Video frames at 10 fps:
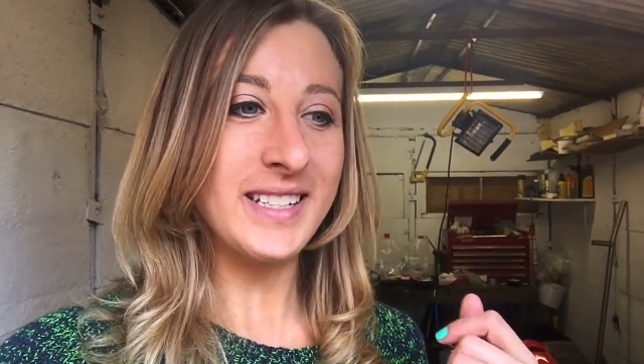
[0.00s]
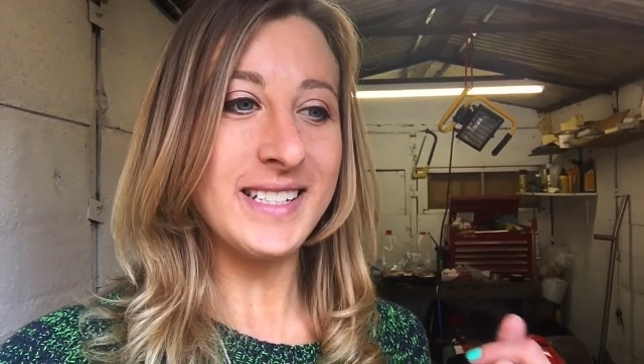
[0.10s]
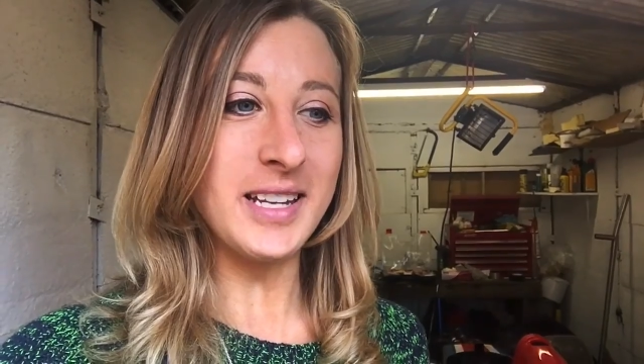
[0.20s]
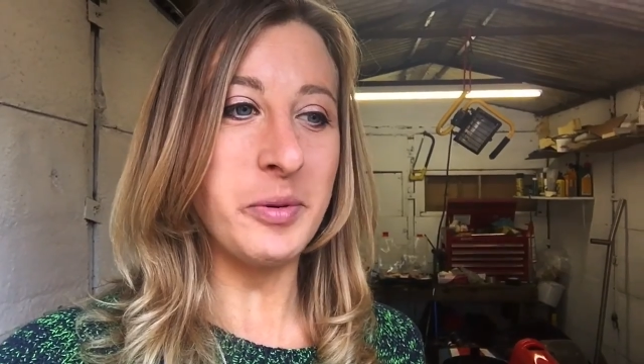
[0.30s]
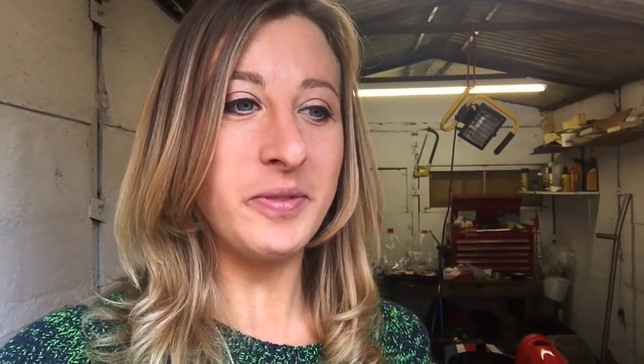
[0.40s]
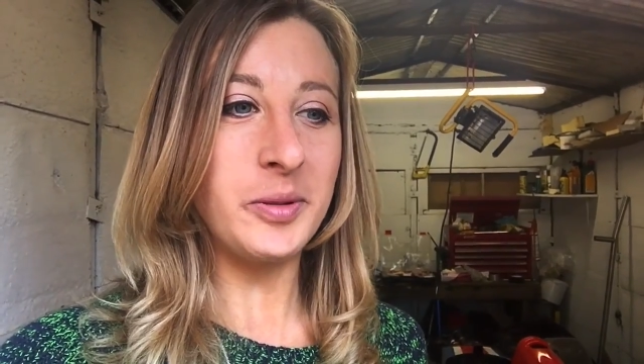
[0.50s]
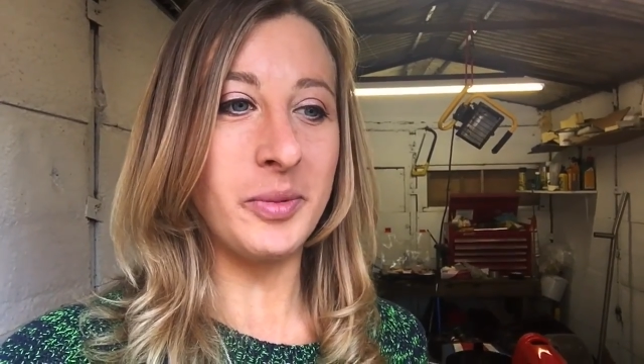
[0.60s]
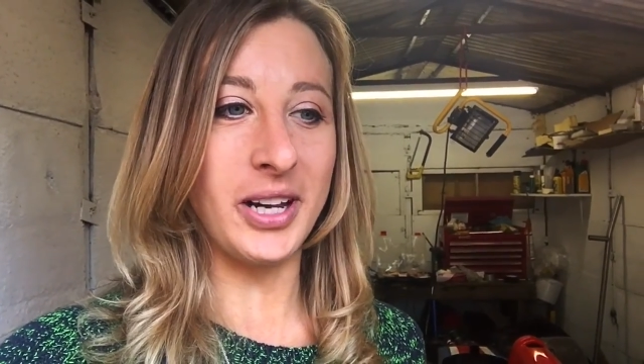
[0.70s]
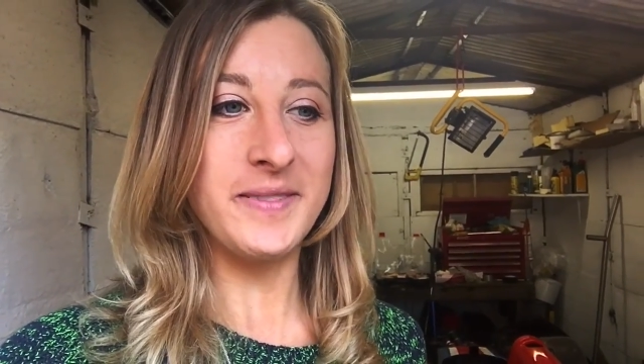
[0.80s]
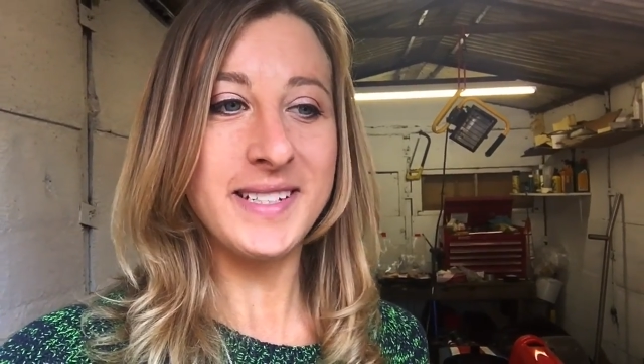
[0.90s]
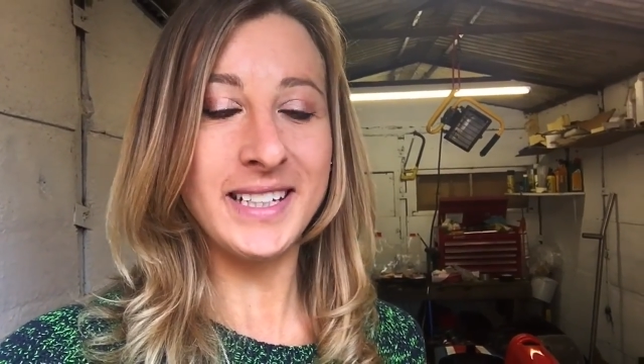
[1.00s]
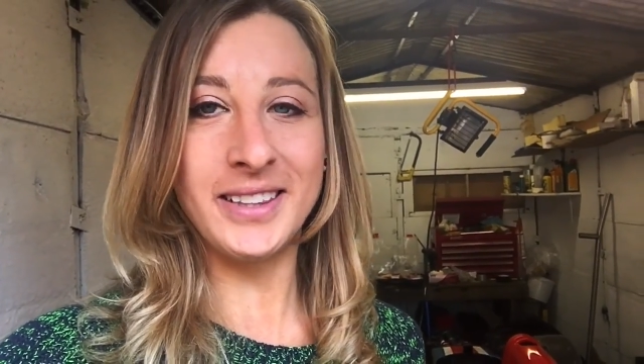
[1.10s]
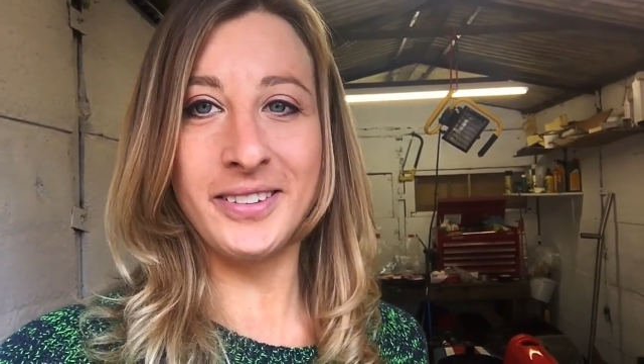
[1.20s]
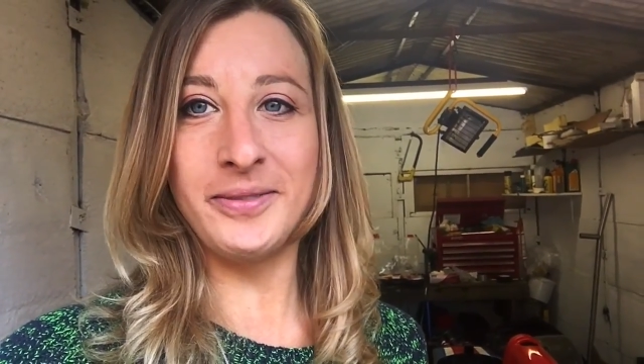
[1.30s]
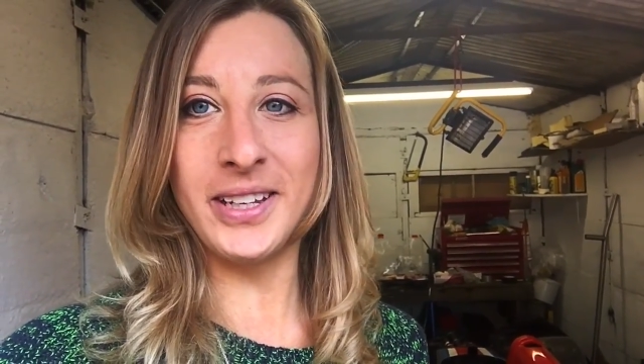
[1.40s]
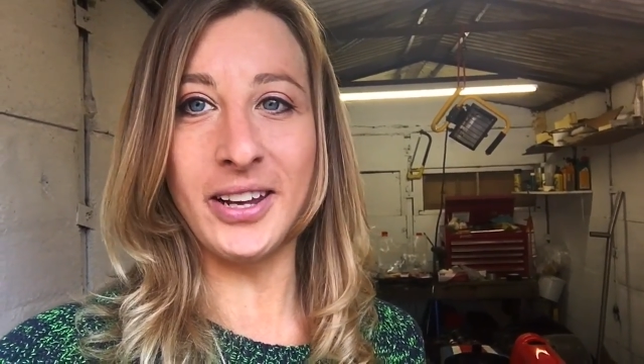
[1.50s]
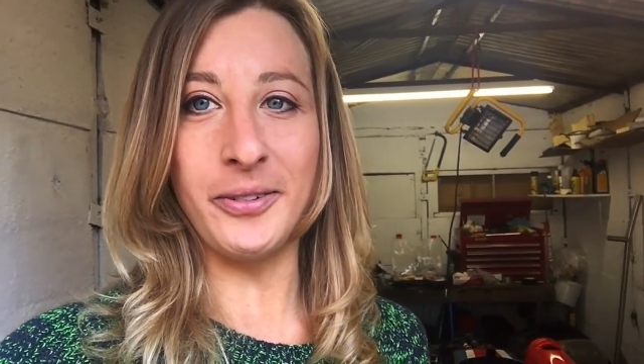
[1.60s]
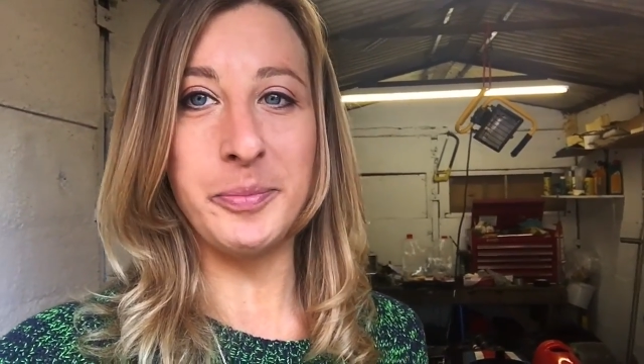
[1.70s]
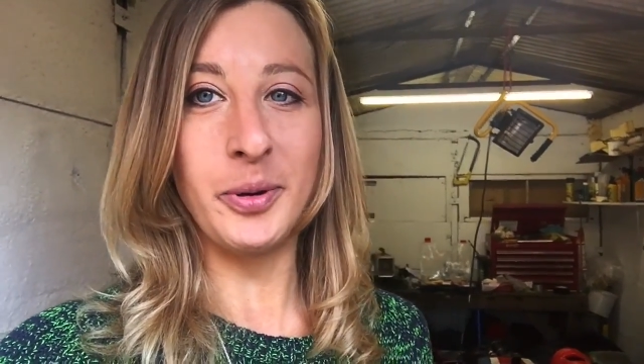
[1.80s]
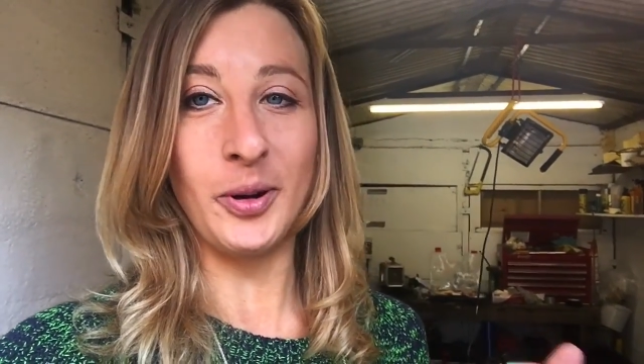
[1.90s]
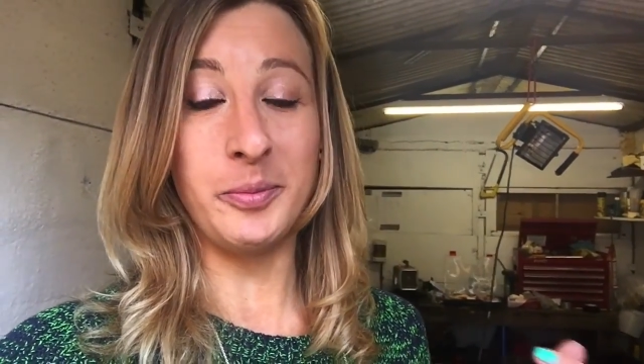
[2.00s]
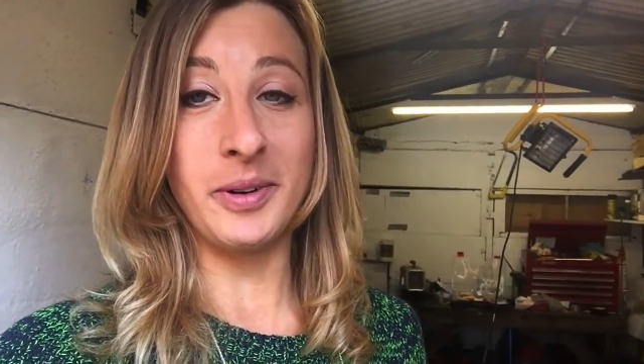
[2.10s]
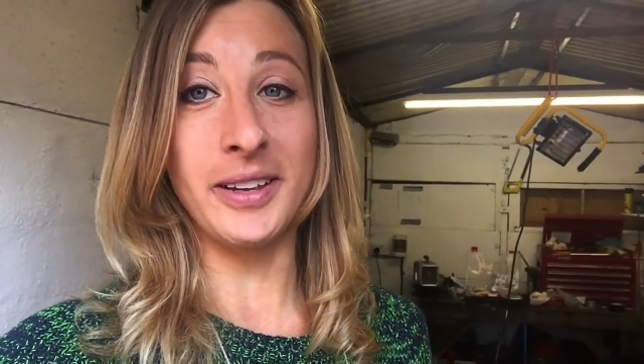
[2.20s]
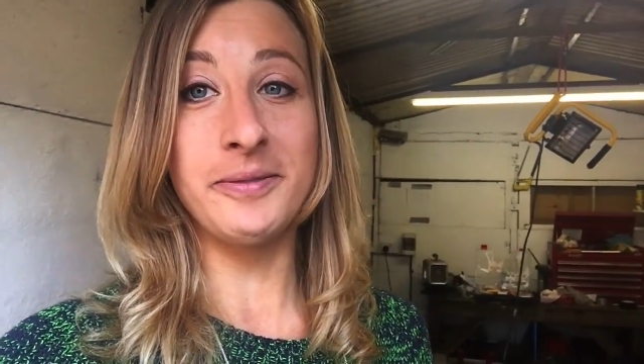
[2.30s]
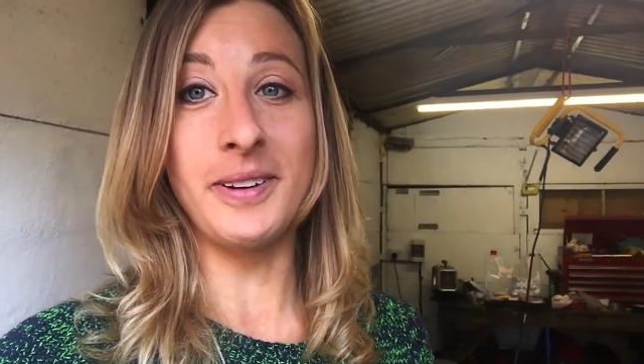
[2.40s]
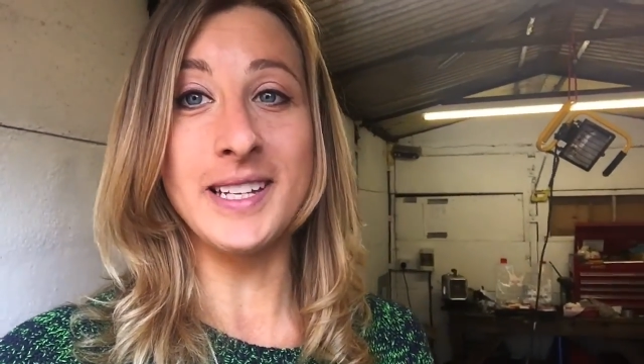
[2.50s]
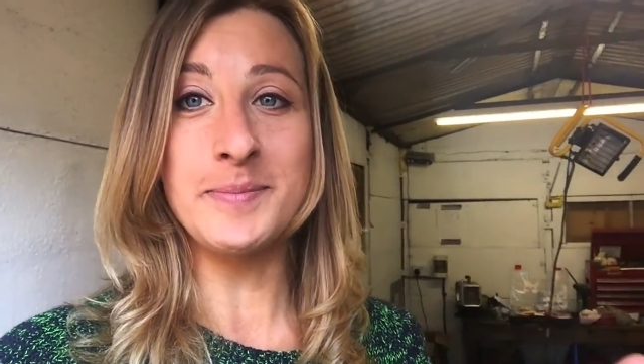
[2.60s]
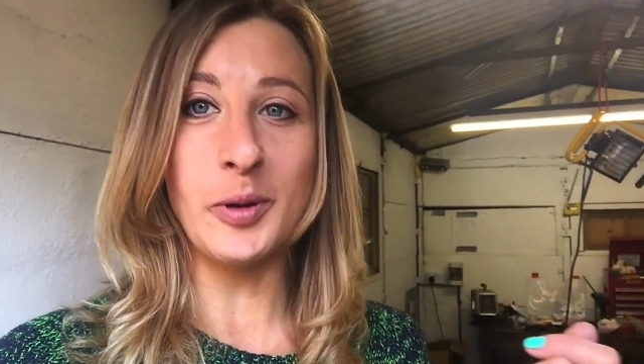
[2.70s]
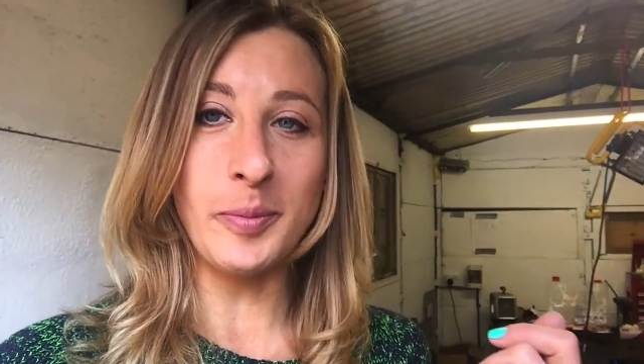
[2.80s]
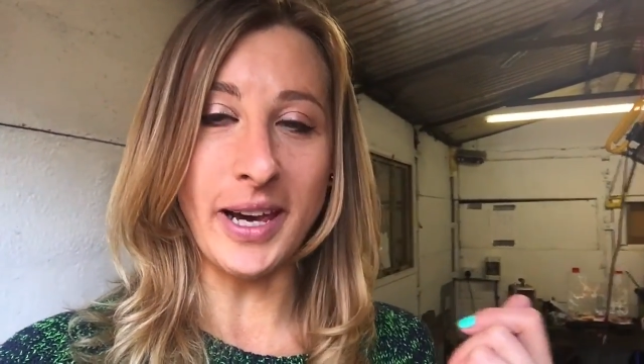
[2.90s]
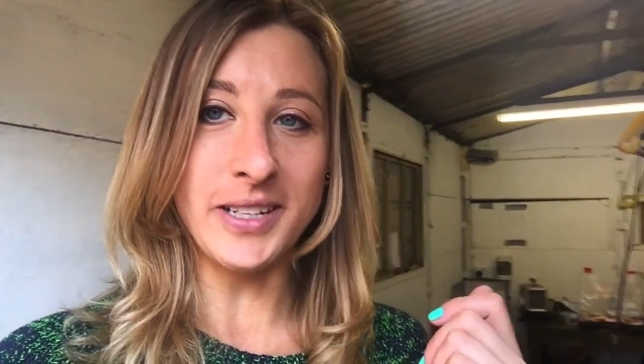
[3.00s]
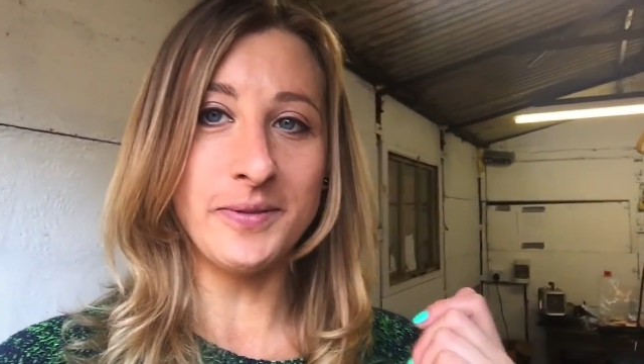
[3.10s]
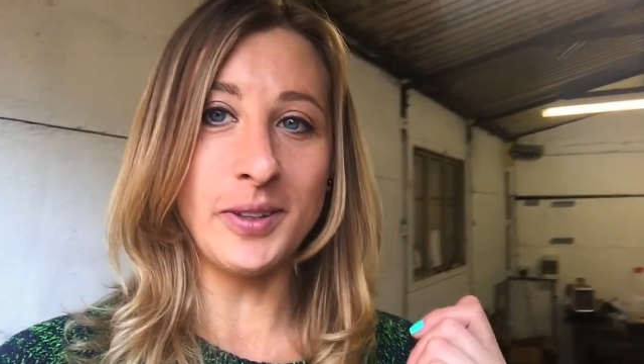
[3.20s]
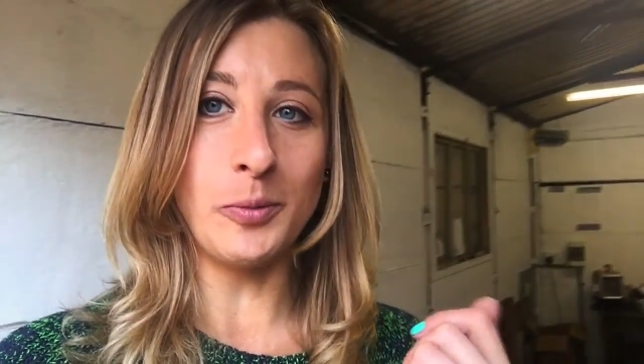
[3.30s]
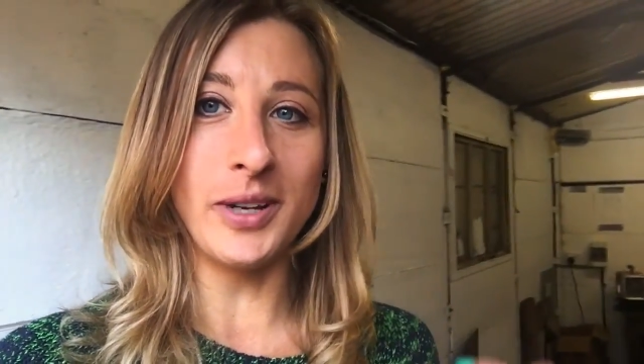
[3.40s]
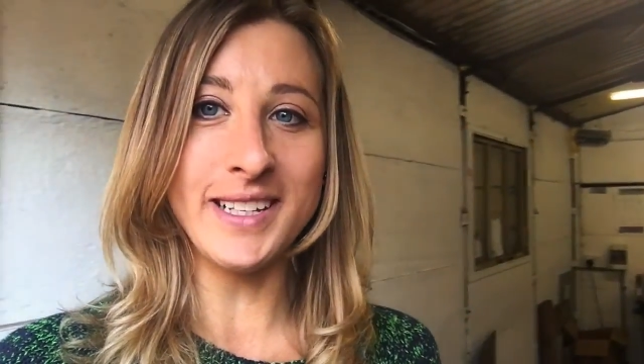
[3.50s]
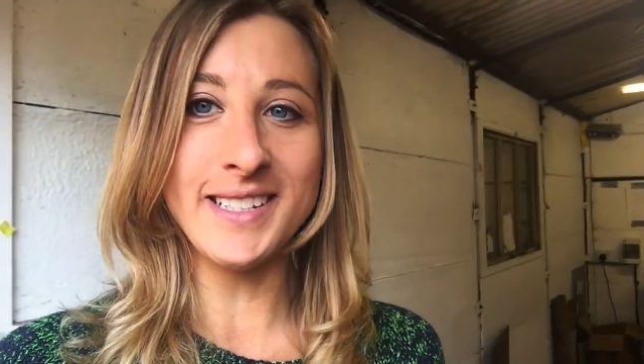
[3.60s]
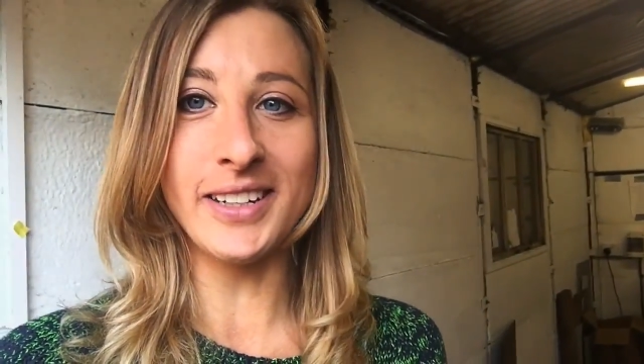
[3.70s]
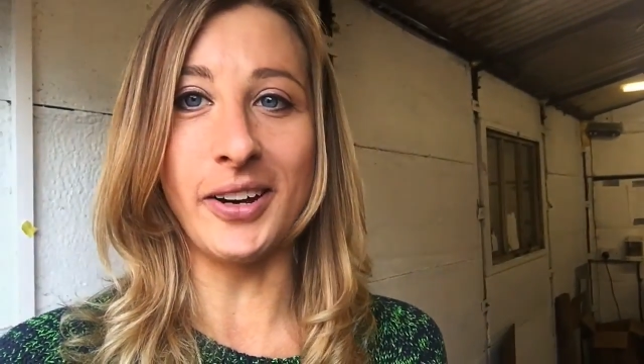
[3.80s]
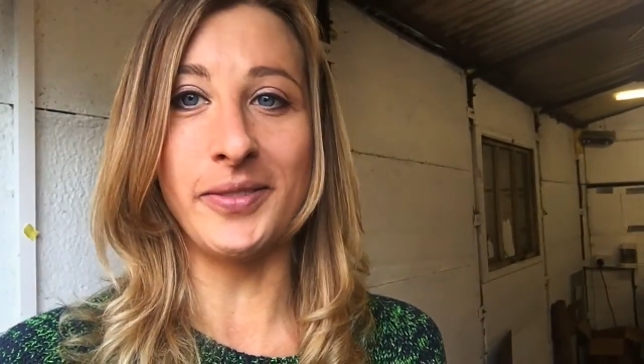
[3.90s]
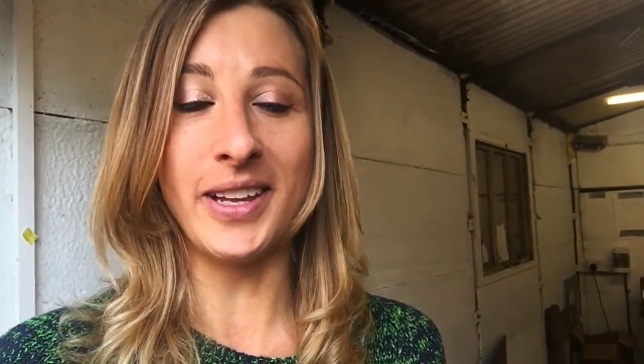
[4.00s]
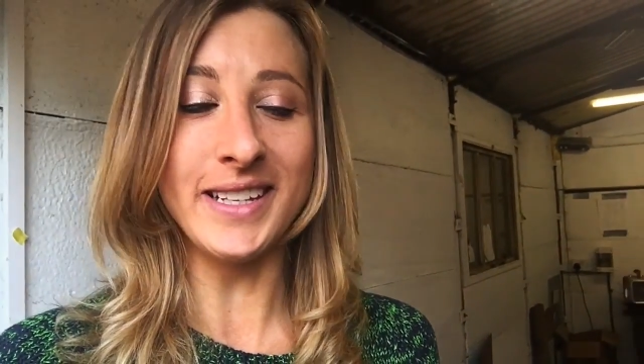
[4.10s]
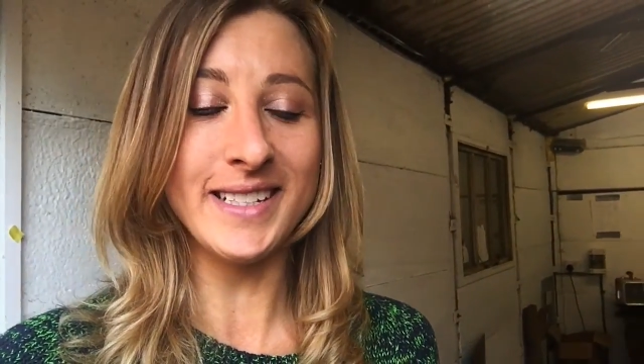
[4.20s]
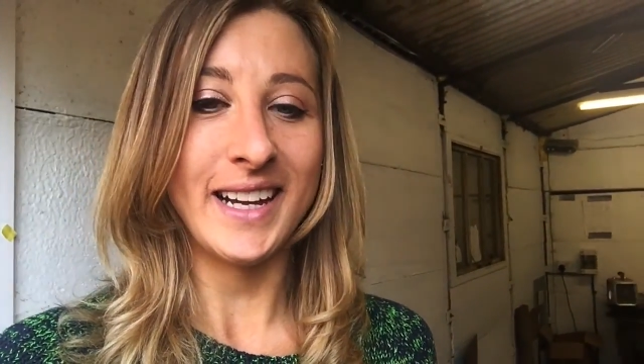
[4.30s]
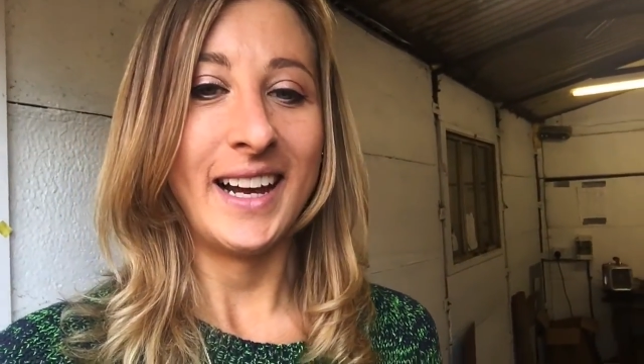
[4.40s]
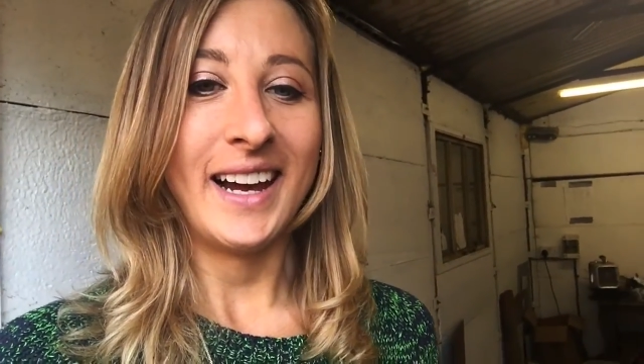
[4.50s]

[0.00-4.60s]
Some of you might have seen the video I put on my Facebook page a few weeks ago of this,